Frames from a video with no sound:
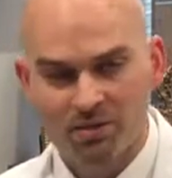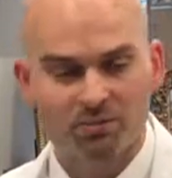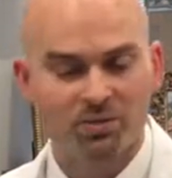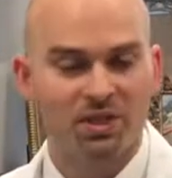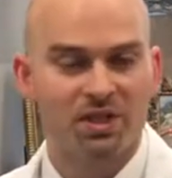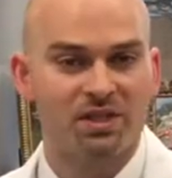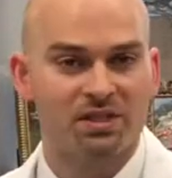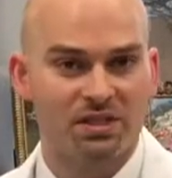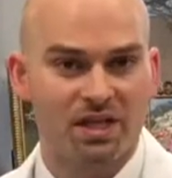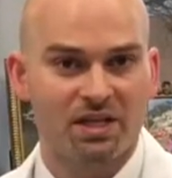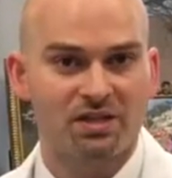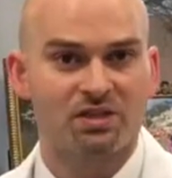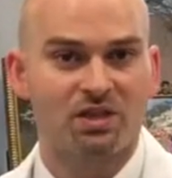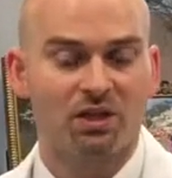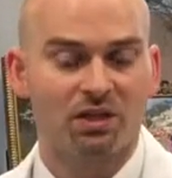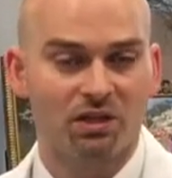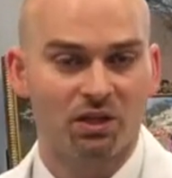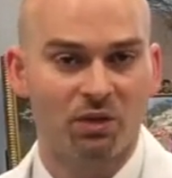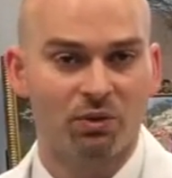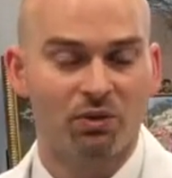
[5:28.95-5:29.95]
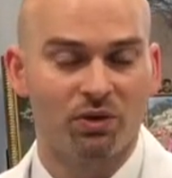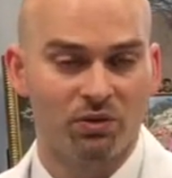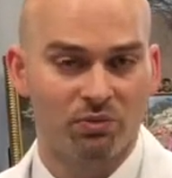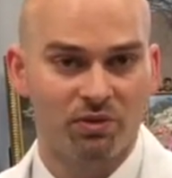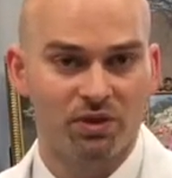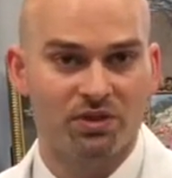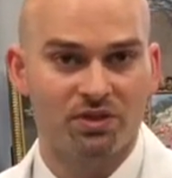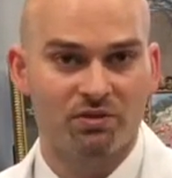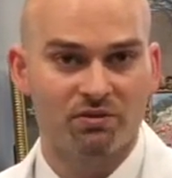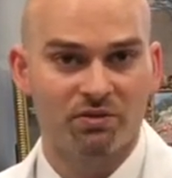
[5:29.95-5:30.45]
because that's going to lower the
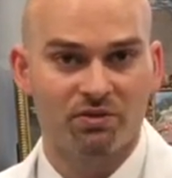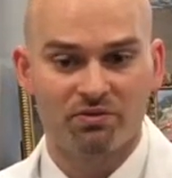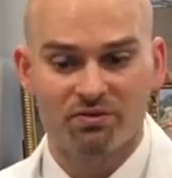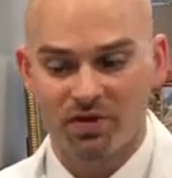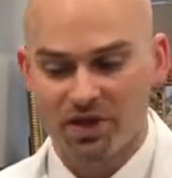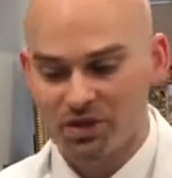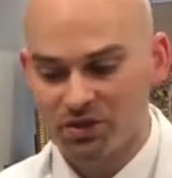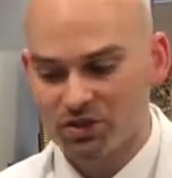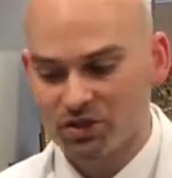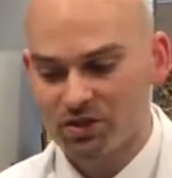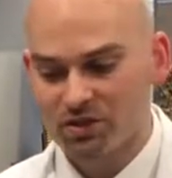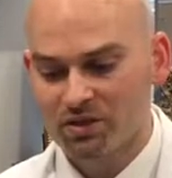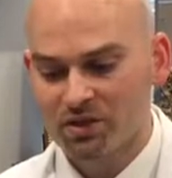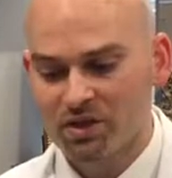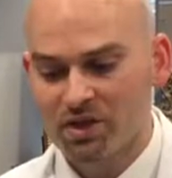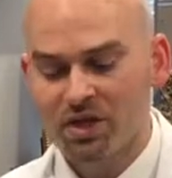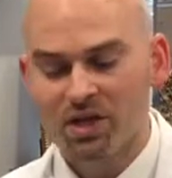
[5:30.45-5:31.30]
risk of infection.